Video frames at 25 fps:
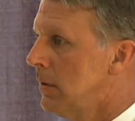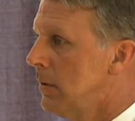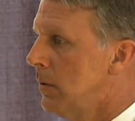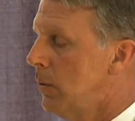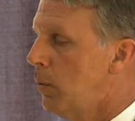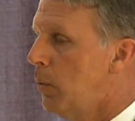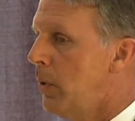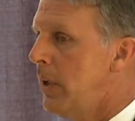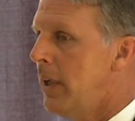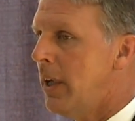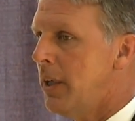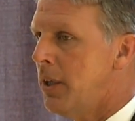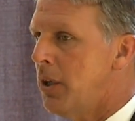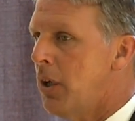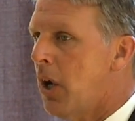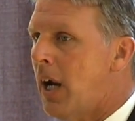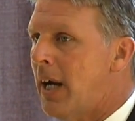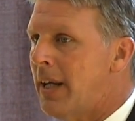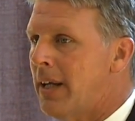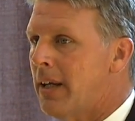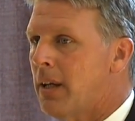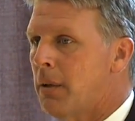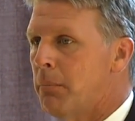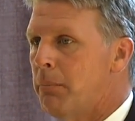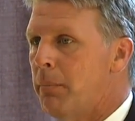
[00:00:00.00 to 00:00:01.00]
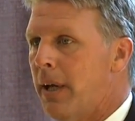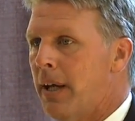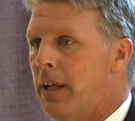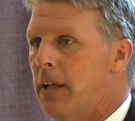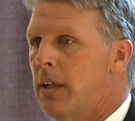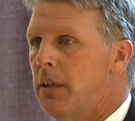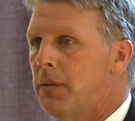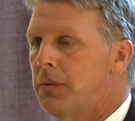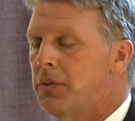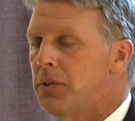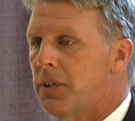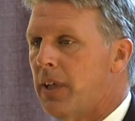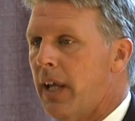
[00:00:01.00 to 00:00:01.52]
We are not a
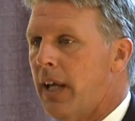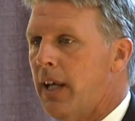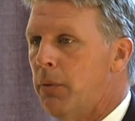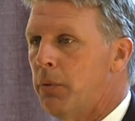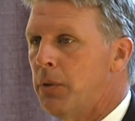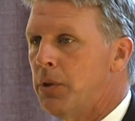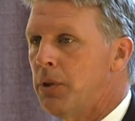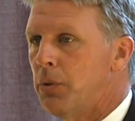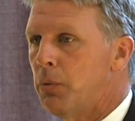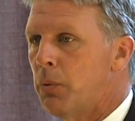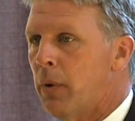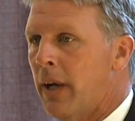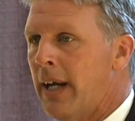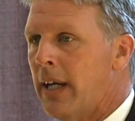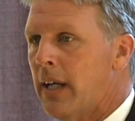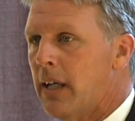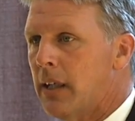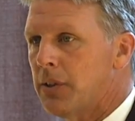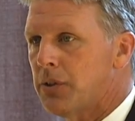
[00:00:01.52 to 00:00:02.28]
competitive state. When you rank